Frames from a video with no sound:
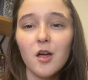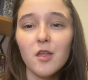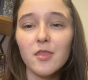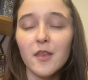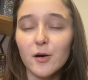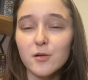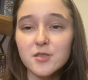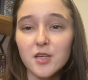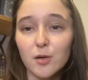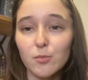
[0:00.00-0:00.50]

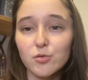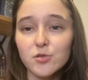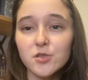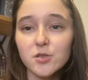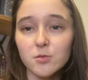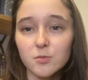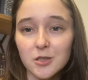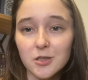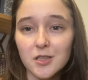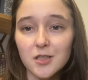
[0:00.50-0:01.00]
was able
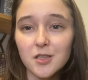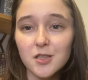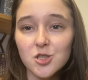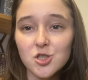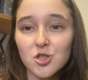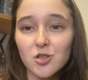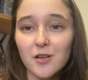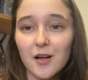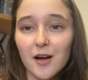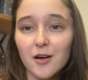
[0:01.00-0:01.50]
to read in
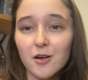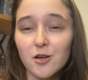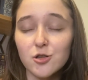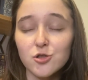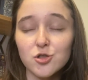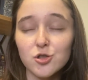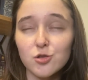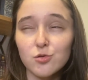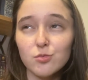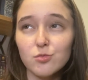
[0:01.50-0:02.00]
July or
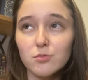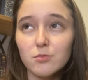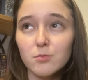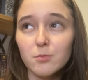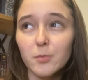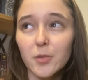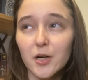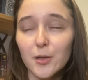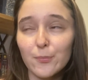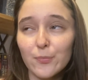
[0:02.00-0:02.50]
June,
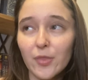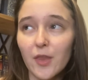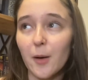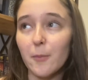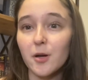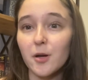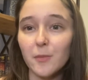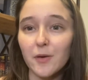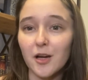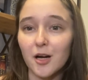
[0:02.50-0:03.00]
but I'm
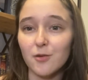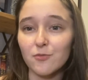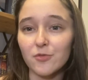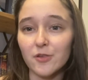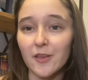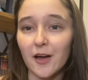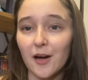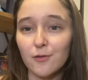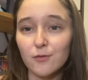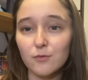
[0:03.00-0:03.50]
going to make up for
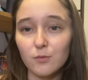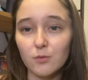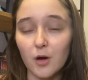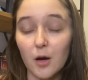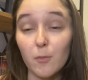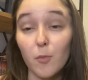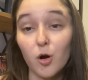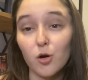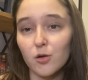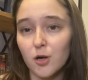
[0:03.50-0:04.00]
that.
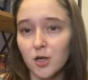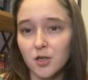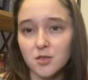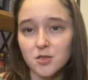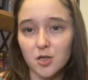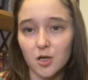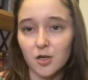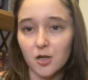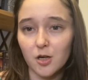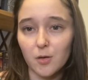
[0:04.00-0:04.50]
I'm already
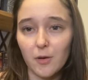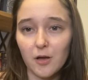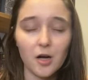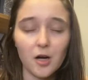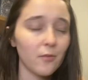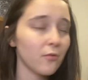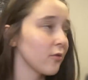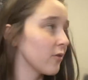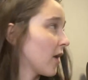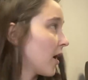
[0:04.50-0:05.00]
starting to make
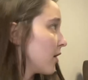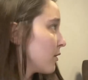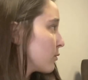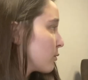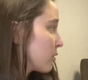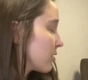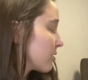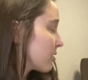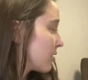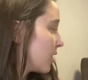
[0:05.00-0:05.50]
up for that
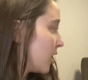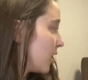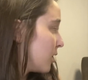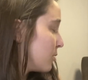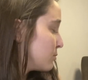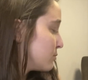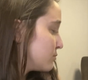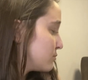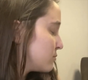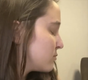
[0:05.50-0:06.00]
with
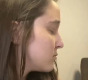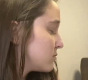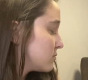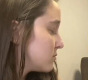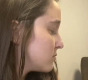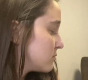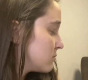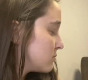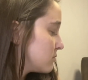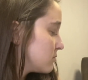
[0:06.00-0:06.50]

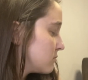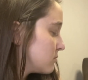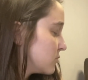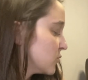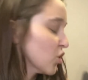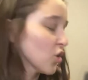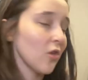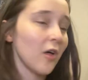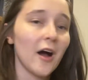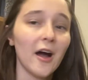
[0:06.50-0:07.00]

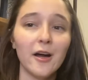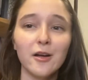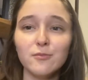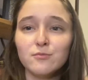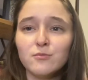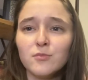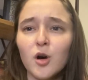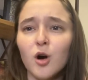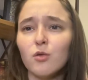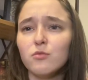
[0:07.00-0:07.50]
July,
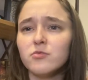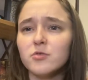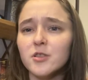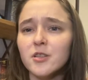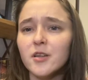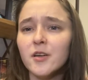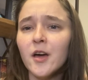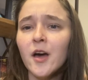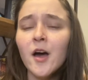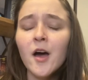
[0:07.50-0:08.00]

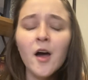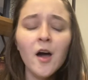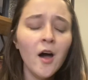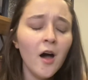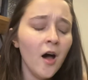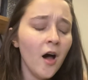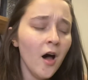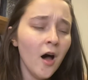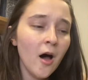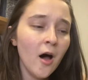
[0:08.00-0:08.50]
hopefully.
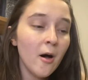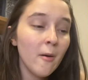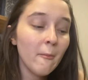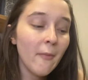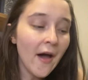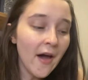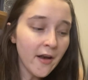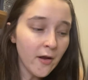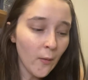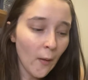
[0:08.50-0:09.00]

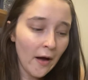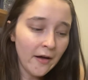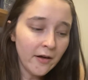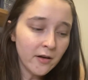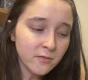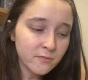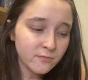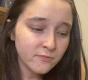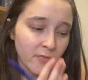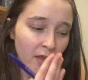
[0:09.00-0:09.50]
But anyway,
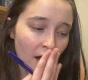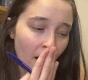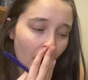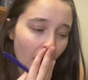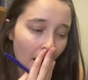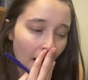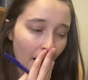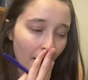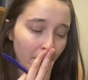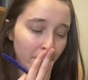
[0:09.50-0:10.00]

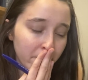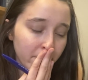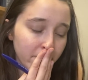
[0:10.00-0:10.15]
I